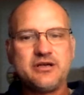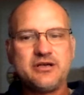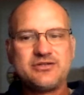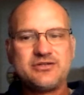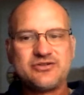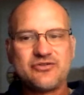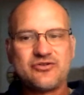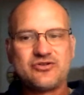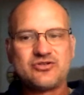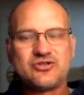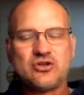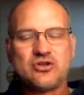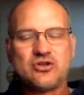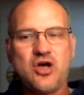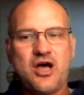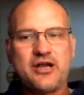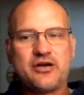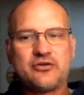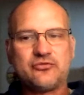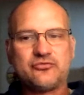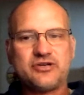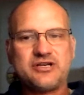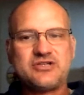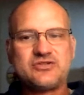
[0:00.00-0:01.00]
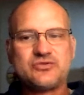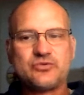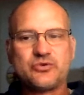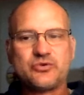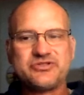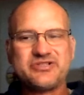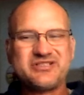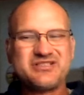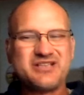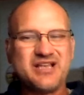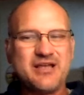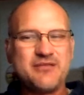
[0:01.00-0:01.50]
So there's a lot of
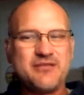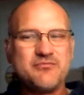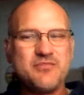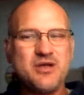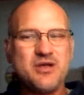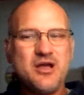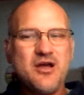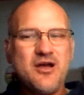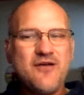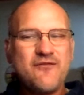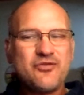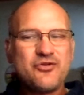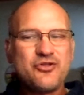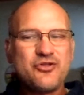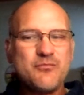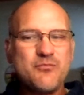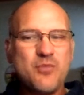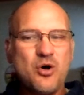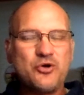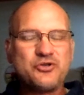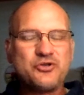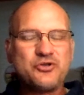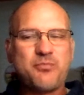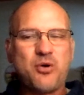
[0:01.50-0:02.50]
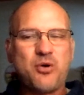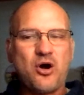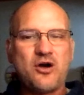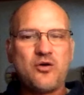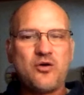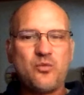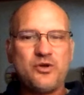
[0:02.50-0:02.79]
resources. And for the most part,